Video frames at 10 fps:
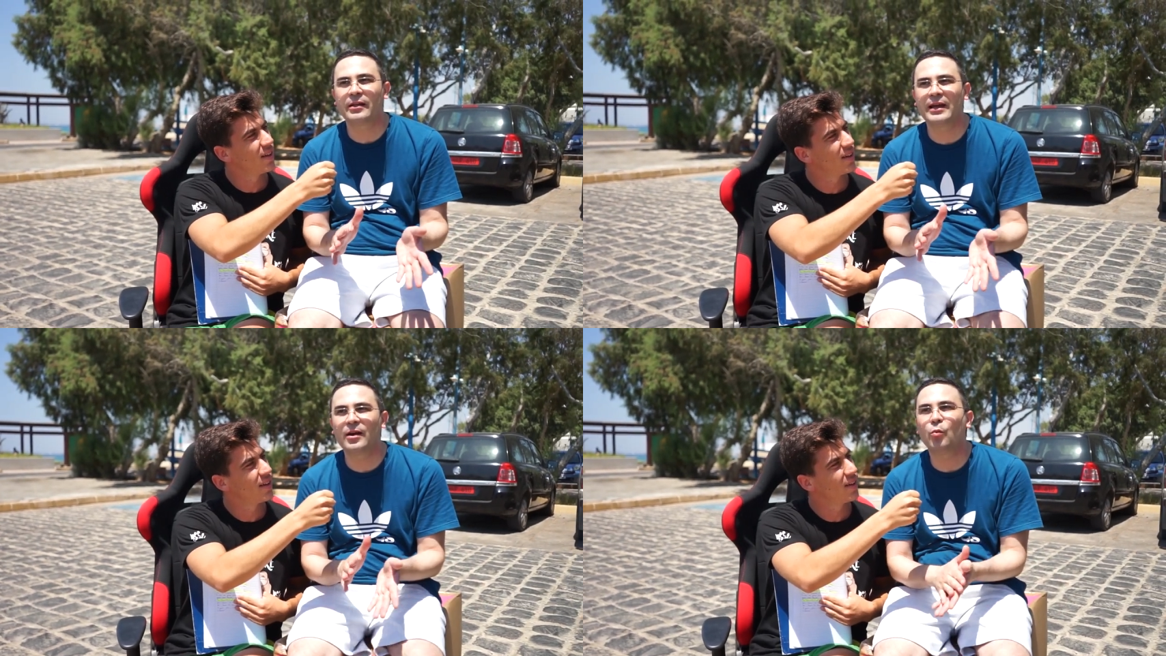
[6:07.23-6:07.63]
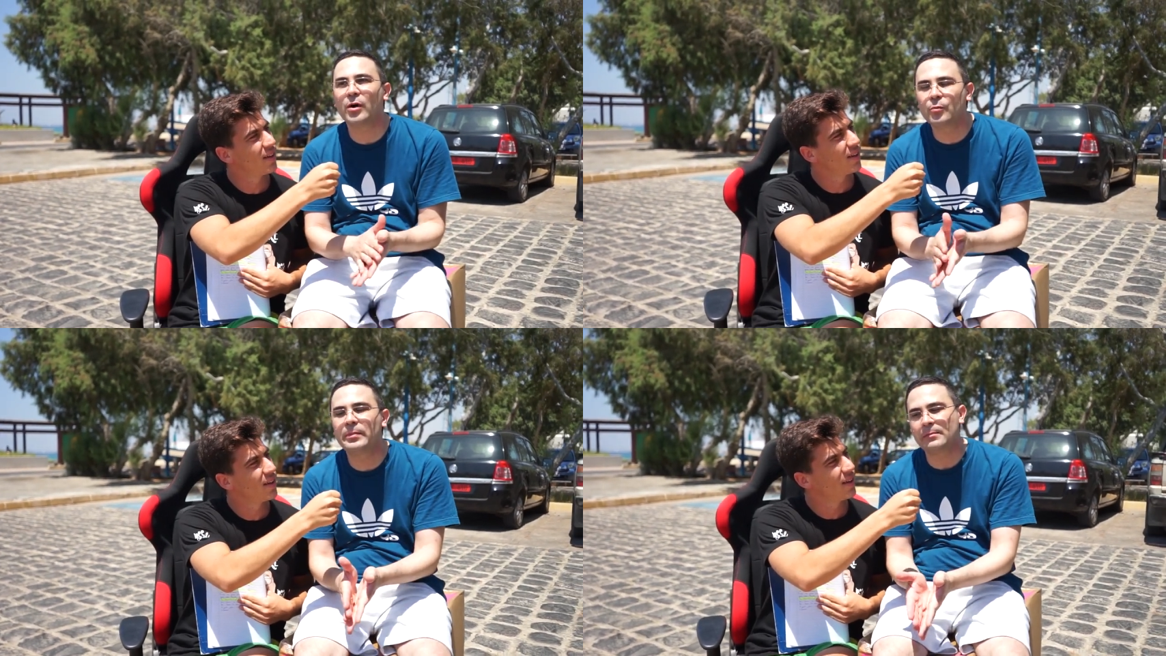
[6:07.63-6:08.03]
Speaker 1: it
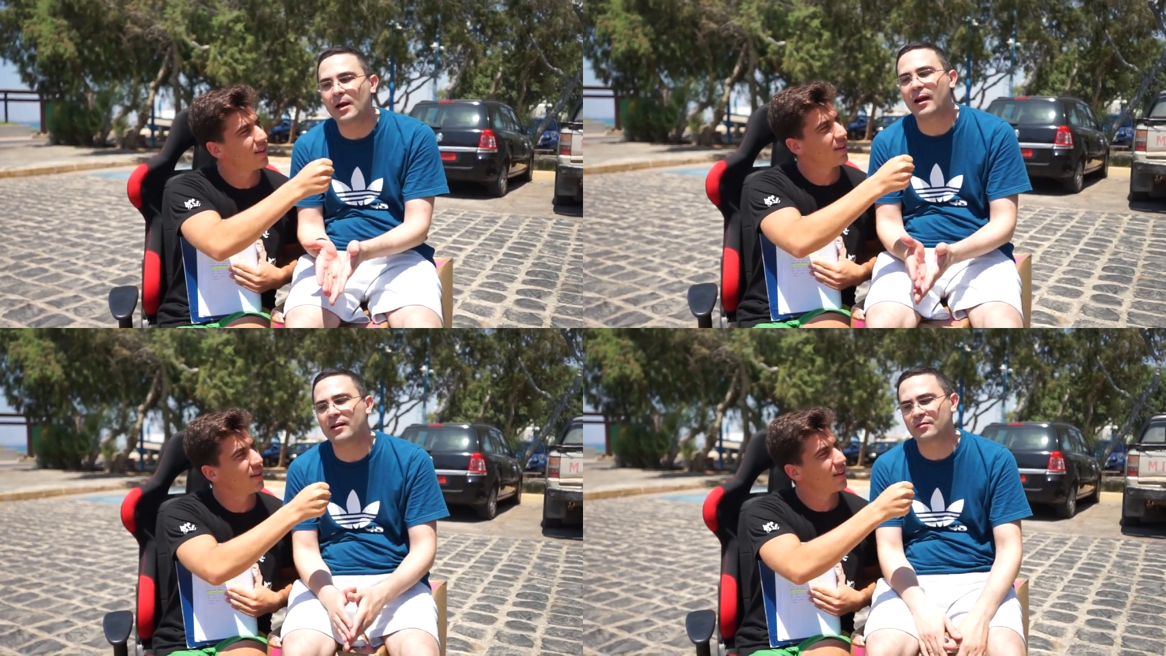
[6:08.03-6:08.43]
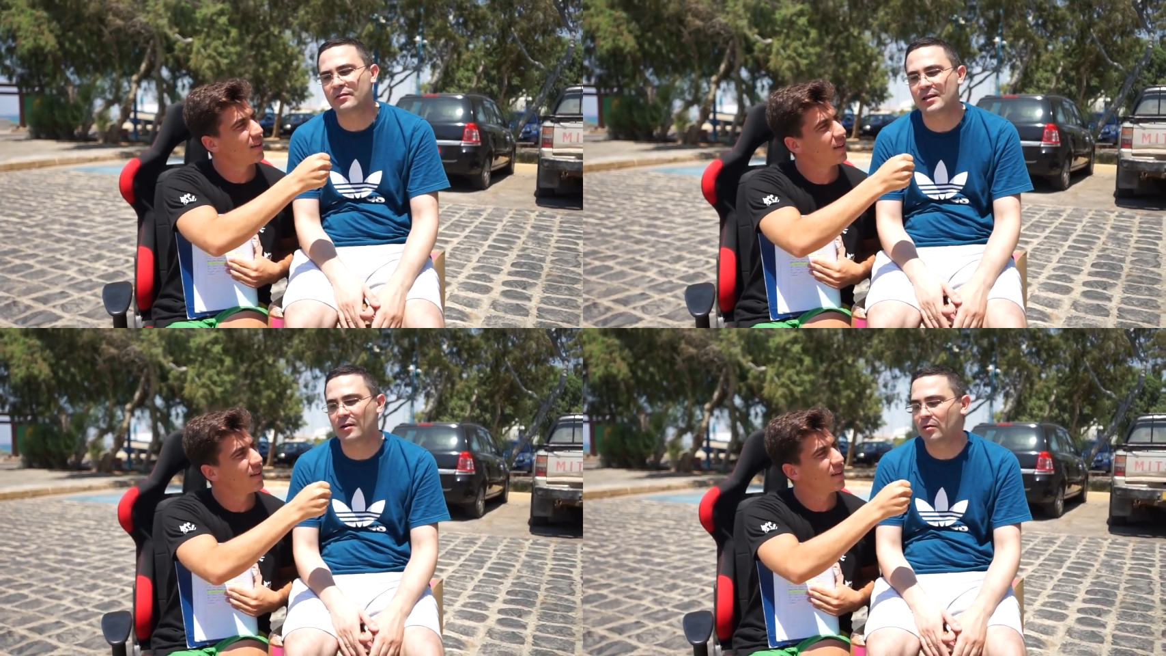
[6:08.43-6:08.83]
will be my last
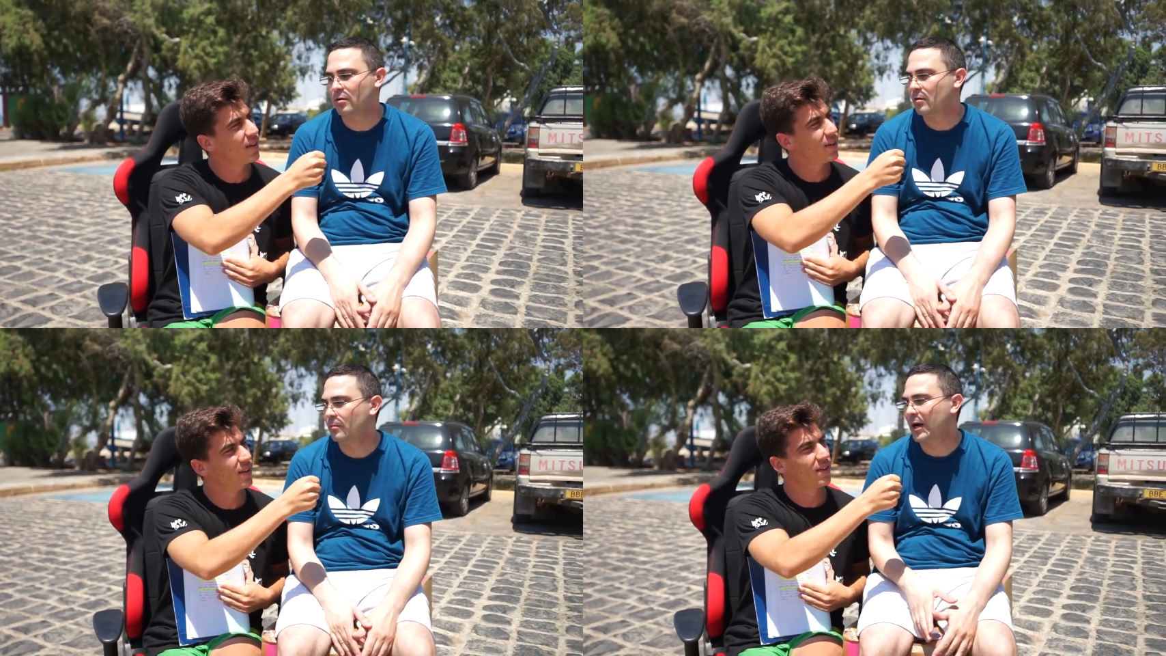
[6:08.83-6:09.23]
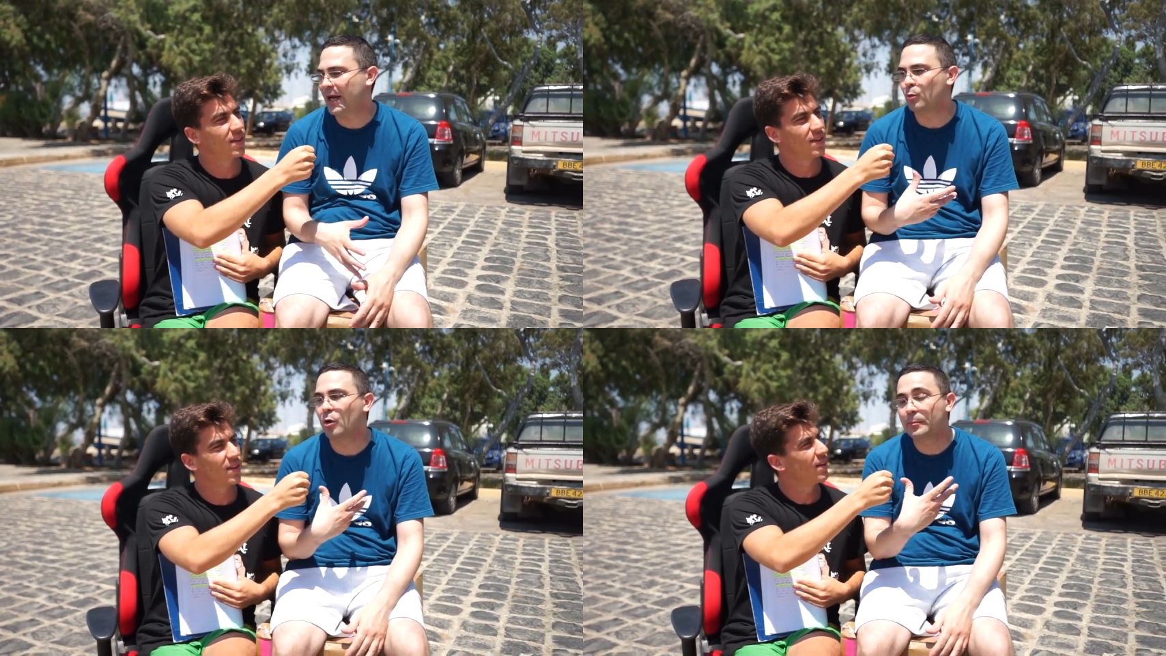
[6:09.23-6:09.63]
video, but
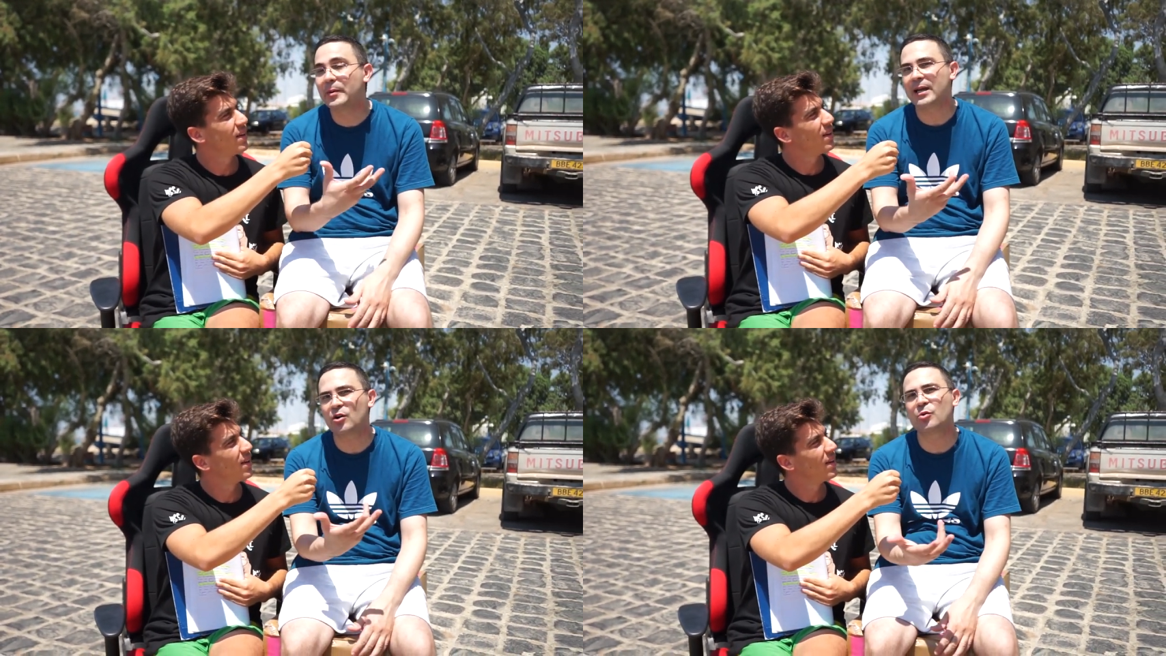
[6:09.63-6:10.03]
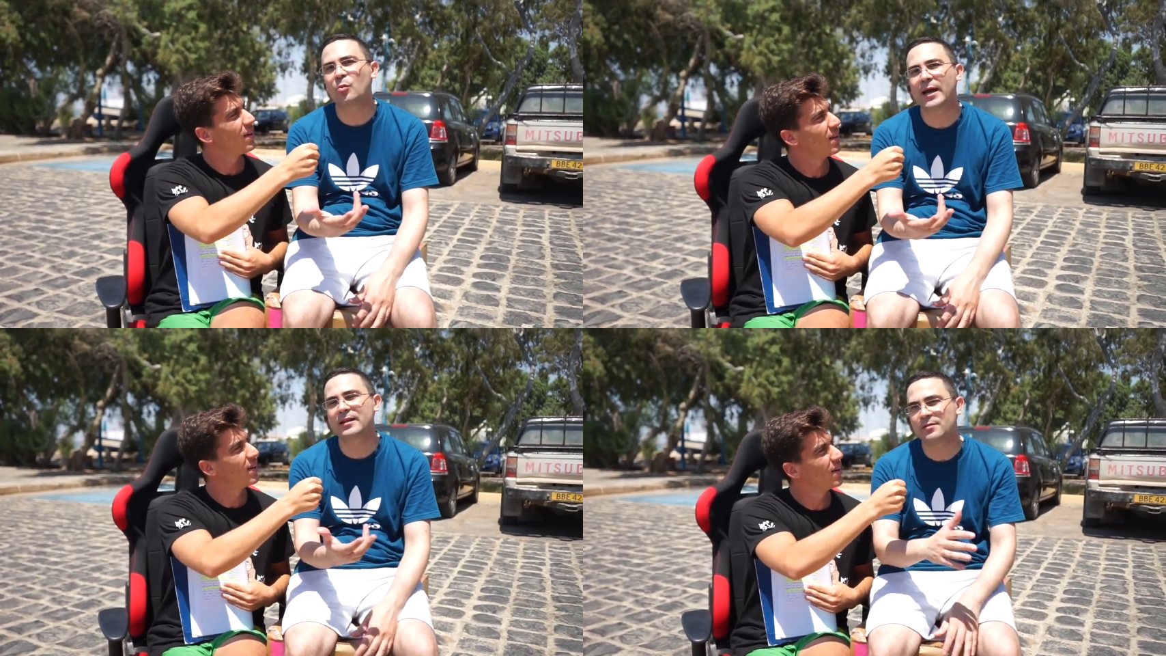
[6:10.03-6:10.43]
it would be a good
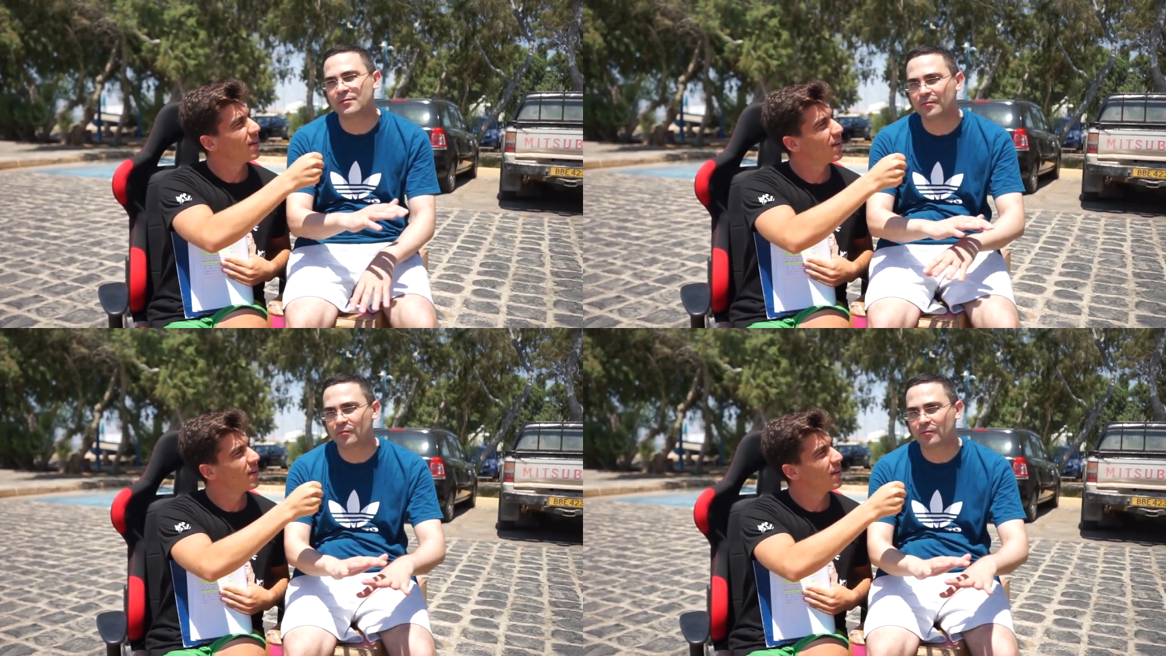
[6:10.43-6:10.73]
way to